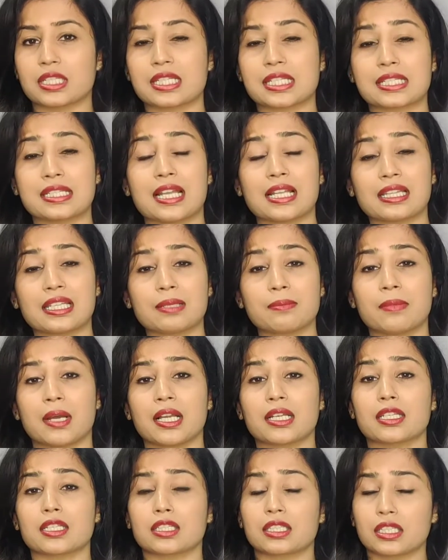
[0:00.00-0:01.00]
It is nothing
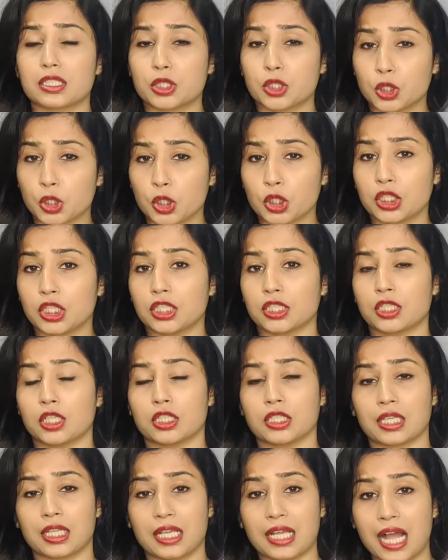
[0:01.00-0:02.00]
but the sugar
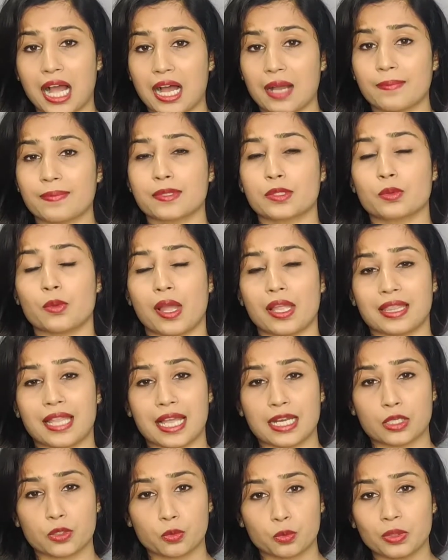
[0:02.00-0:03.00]
or the carbs
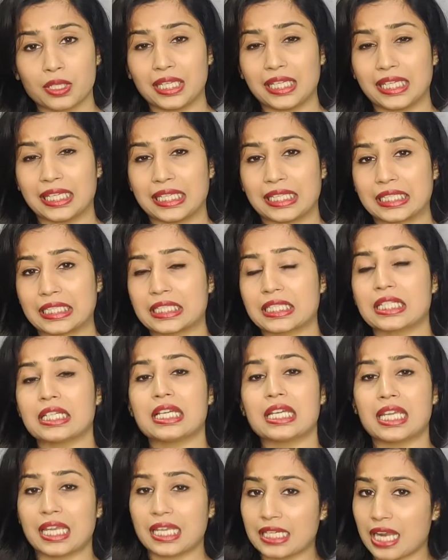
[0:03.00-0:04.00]
that we eat
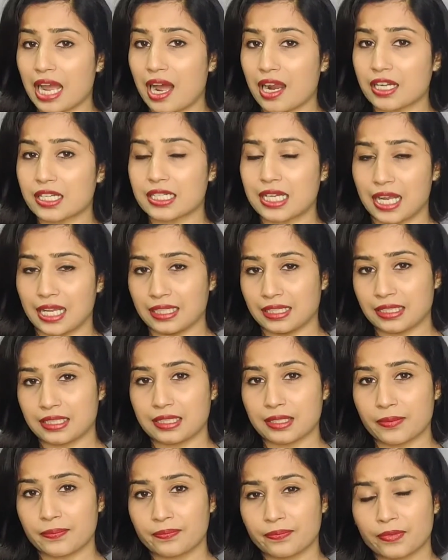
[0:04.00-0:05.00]
in our
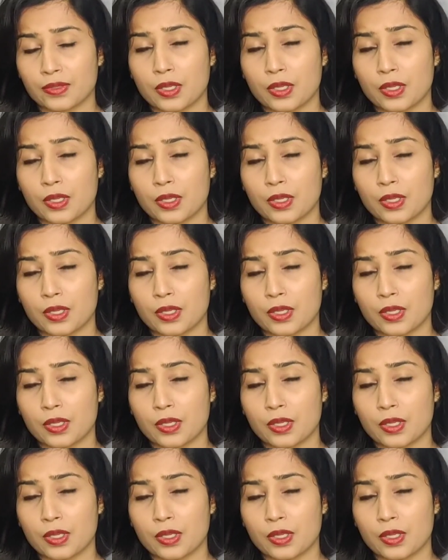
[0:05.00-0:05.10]
diet.